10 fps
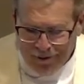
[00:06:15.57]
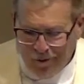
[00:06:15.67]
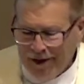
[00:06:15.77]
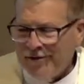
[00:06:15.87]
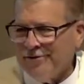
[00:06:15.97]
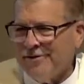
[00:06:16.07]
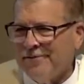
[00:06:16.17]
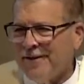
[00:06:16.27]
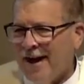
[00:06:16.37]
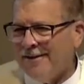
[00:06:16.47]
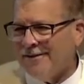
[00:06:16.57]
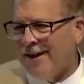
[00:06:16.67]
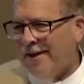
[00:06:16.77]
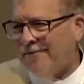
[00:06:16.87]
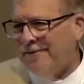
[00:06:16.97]
wonders of God's
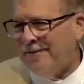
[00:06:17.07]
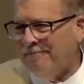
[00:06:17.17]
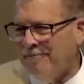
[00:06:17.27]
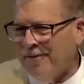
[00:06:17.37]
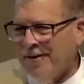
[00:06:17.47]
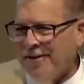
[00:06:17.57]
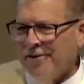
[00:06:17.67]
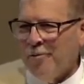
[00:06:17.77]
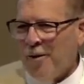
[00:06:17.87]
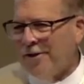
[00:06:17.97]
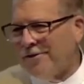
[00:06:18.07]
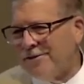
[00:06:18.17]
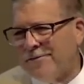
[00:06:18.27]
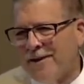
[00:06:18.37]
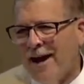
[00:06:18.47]
love, the wonders
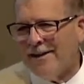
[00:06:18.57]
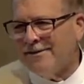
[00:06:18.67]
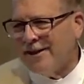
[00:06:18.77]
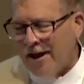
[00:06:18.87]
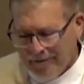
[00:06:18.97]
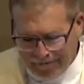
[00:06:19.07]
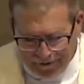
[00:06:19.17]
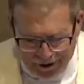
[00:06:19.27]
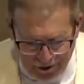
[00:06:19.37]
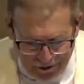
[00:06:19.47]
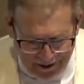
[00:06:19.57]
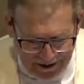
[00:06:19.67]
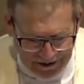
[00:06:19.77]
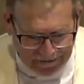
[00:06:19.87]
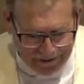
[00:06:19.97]
of God's love for you and
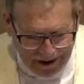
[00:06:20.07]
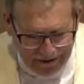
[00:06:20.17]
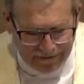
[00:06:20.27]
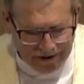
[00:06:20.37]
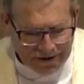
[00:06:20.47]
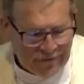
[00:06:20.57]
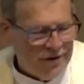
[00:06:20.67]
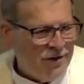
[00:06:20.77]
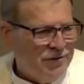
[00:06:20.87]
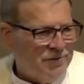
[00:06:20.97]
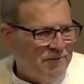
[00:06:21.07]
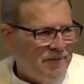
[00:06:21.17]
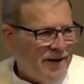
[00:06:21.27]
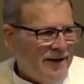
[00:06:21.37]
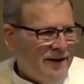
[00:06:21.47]
His forgiveness for you,
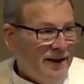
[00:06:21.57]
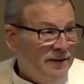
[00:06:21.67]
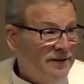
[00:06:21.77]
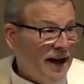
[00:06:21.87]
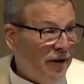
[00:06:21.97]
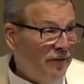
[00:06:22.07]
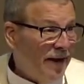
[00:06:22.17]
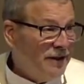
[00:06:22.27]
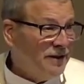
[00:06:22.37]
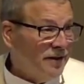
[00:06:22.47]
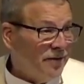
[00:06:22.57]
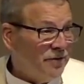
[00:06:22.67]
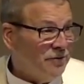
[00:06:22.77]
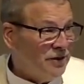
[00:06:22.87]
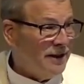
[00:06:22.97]
His salvation
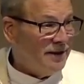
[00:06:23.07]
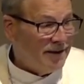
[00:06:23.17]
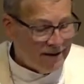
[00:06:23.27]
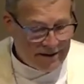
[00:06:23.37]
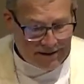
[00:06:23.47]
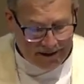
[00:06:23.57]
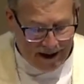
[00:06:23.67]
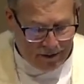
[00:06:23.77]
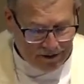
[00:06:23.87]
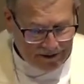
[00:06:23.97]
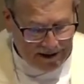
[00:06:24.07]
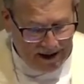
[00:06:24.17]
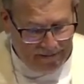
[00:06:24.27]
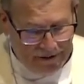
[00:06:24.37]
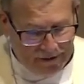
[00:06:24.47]
through Jesus, our
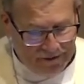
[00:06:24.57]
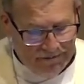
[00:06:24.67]
Savior.